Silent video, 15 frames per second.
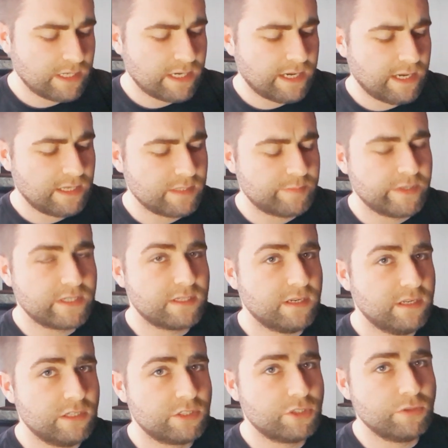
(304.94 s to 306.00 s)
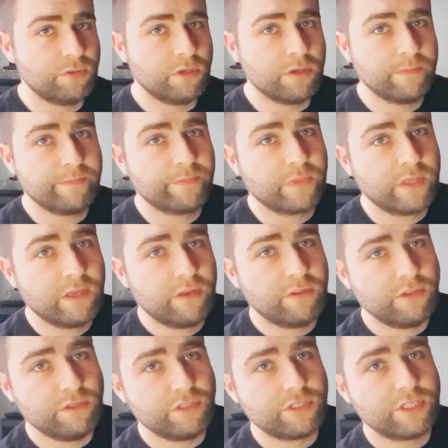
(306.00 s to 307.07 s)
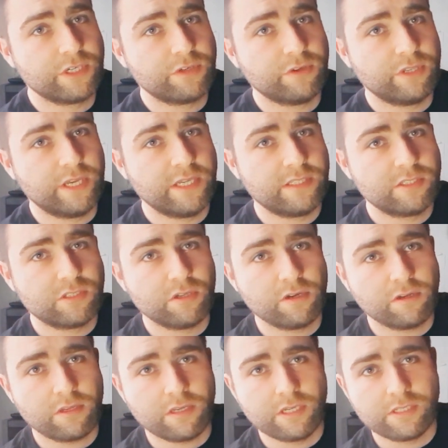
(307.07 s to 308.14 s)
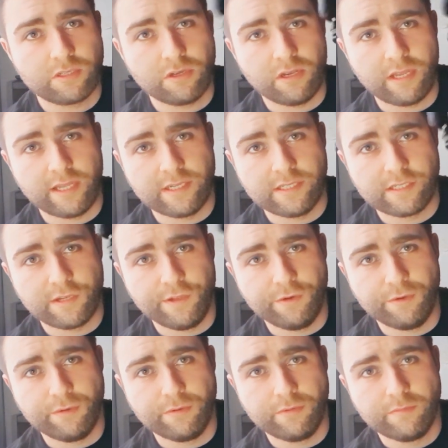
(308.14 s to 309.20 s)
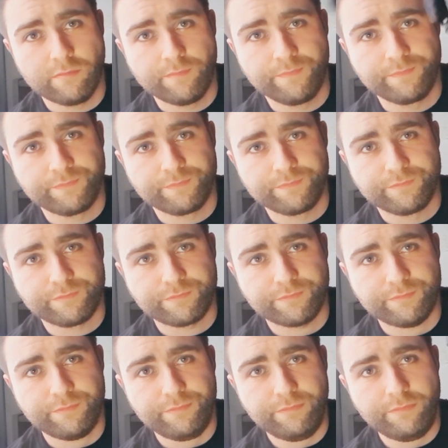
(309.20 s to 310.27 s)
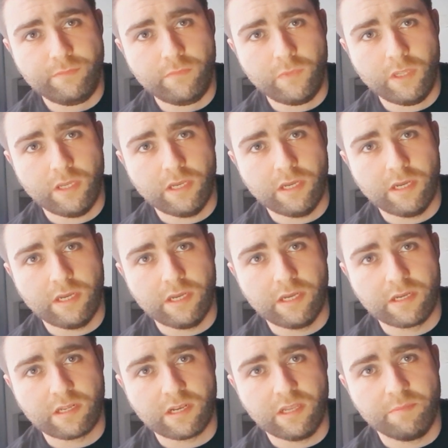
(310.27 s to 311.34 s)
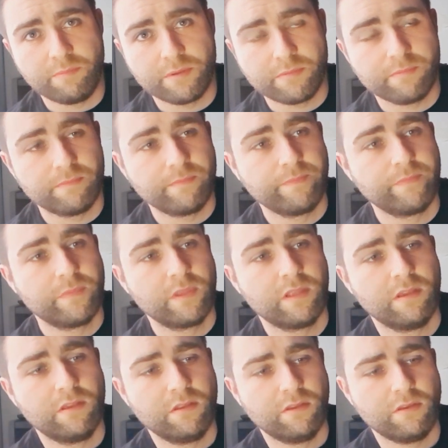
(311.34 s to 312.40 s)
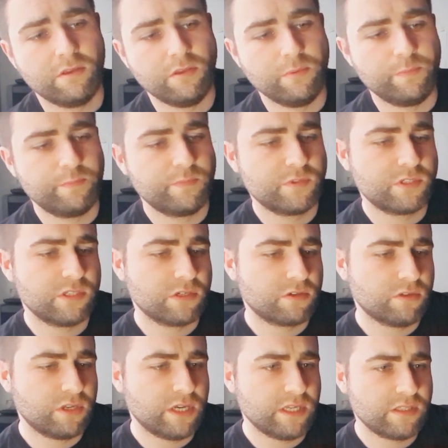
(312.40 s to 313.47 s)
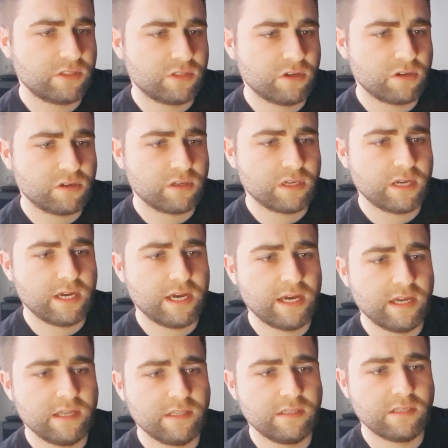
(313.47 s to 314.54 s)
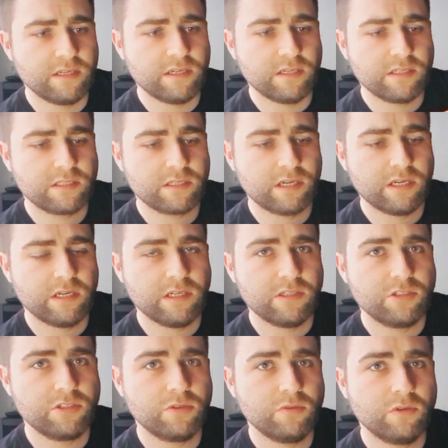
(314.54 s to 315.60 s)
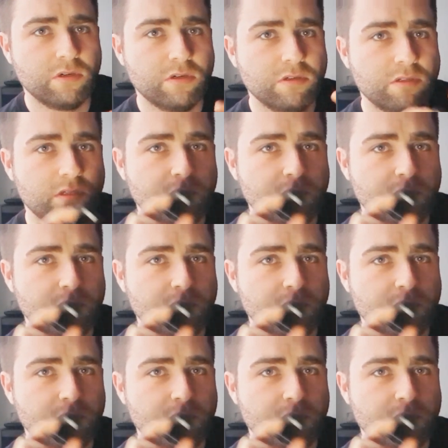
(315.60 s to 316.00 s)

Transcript: And it's basically a tuner that you stick on the headstock. It's got like this little uh, clip that you stick on the headstock and it's a tuner